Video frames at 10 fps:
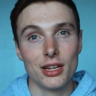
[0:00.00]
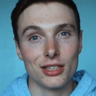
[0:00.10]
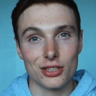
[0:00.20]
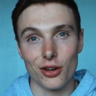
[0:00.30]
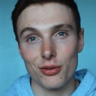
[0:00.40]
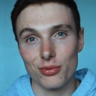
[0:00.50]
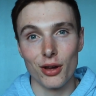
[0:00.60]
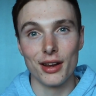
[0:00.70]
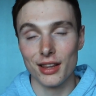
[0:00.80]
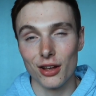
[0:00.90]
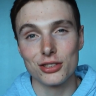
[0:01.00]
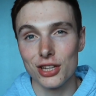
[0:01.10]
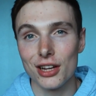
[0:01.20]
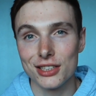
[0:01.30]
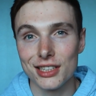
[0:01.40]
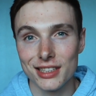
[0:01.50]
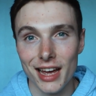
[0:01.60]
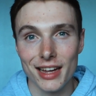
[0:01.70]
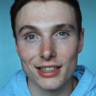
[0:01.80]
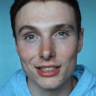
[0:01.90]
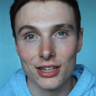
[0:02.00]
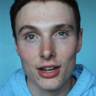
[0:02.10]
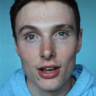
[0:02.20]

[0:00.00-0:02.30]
So in those 13 days,